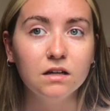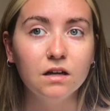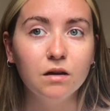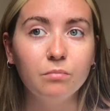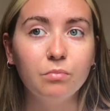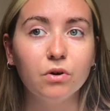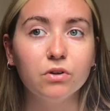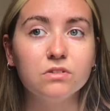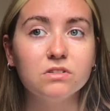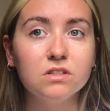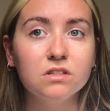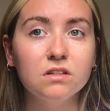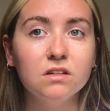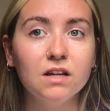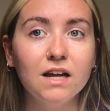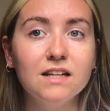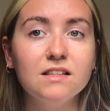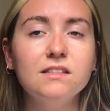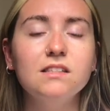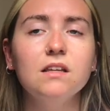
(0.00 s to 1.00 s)
But
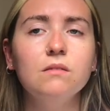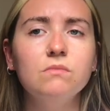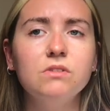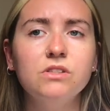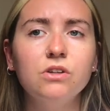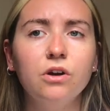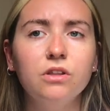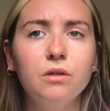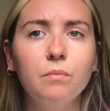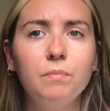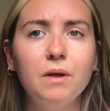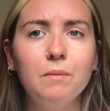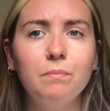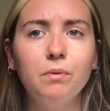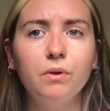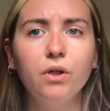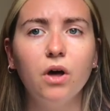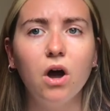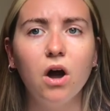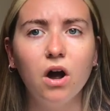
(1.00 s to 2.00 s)
it seems now that
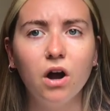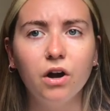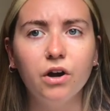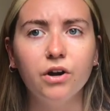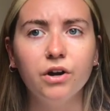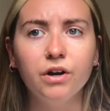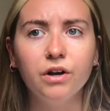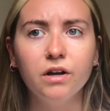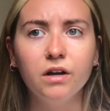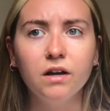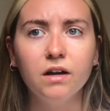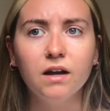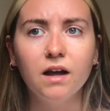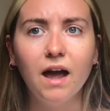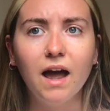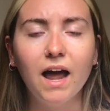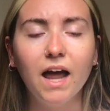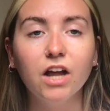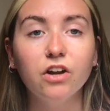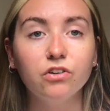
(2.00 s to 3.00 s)
people are
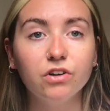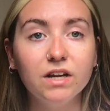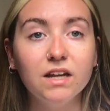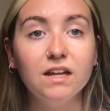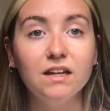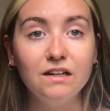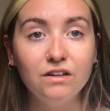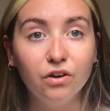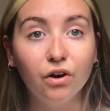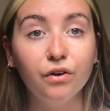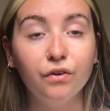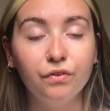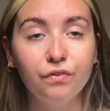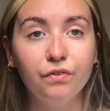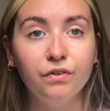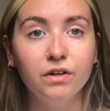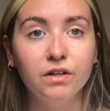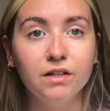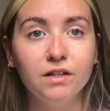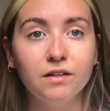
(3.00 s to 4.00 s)
angry enough
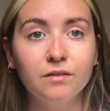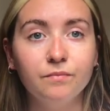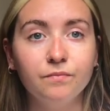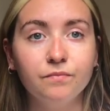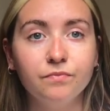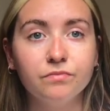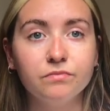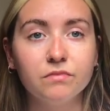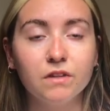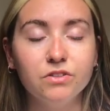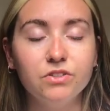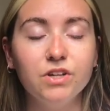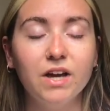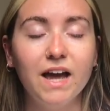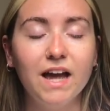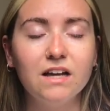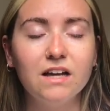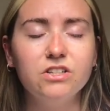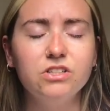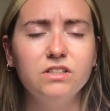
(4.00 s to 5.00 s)
to
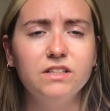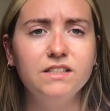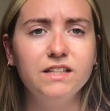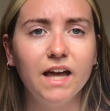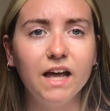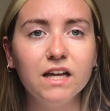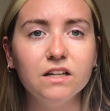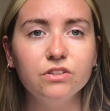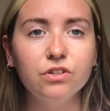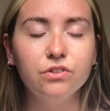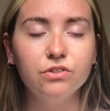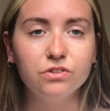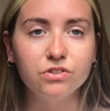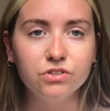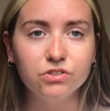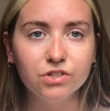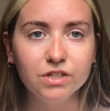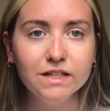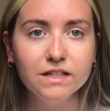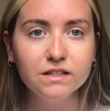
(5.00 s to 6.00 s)
actually take to the
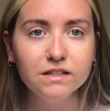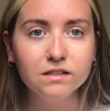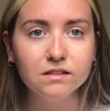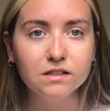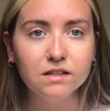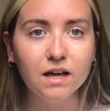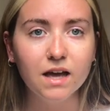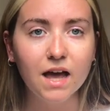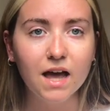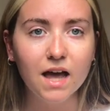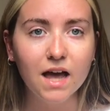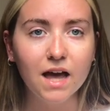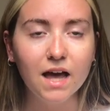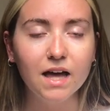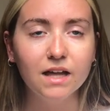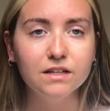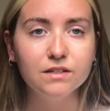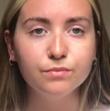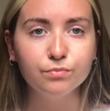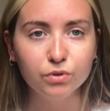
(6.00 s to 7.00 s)
streets
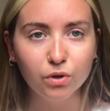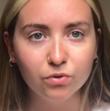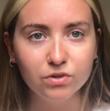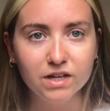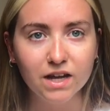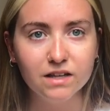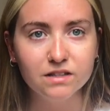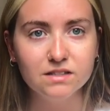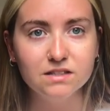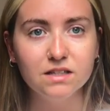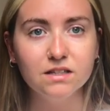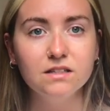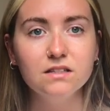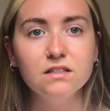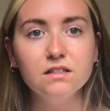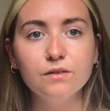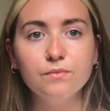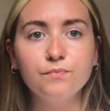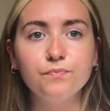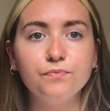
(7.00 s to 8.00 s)
and protest it,
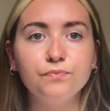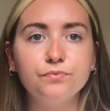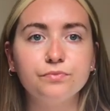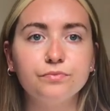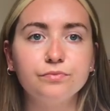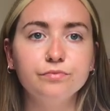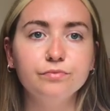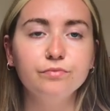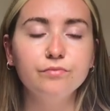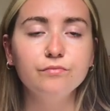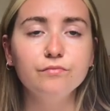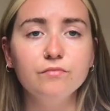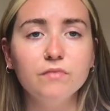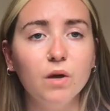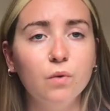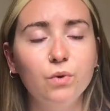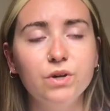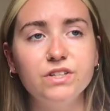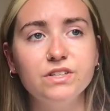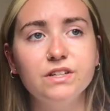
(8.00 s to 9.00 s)

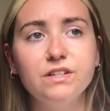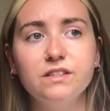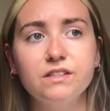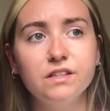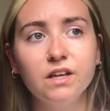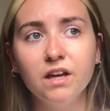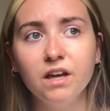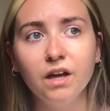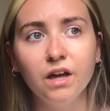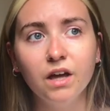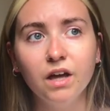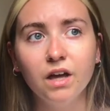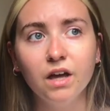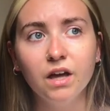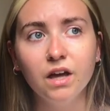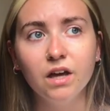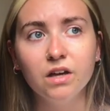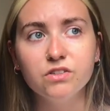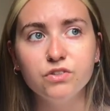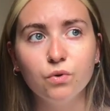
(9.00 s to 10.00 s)
which is
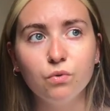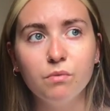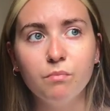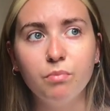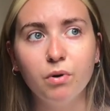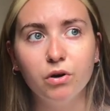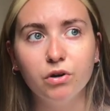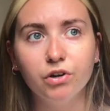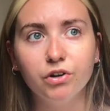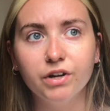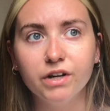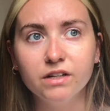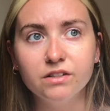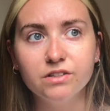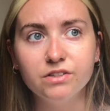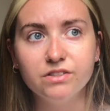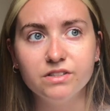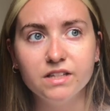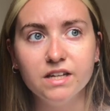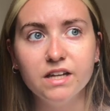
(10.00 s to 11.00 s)
so empowering to
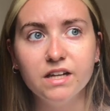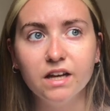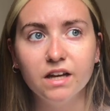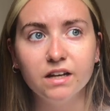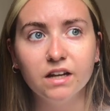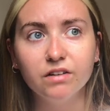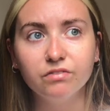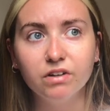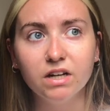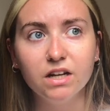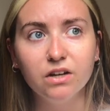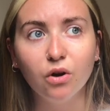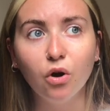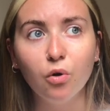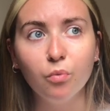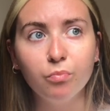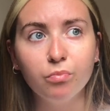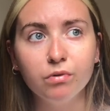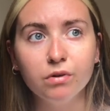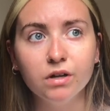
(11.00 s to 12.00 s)
see, and I really
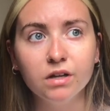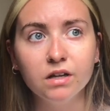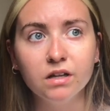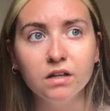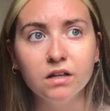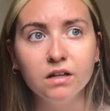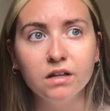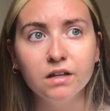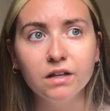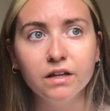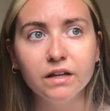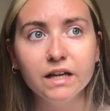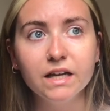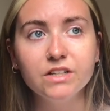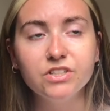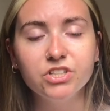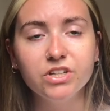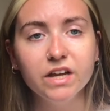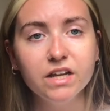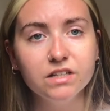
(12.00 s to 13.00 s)
hope it
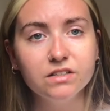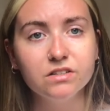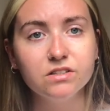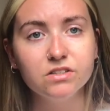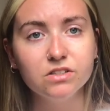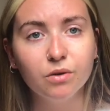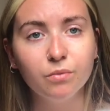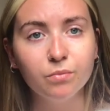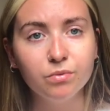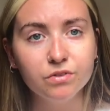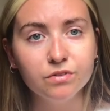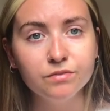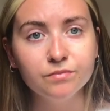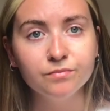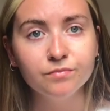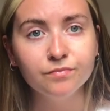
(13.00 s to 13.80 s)
changes something.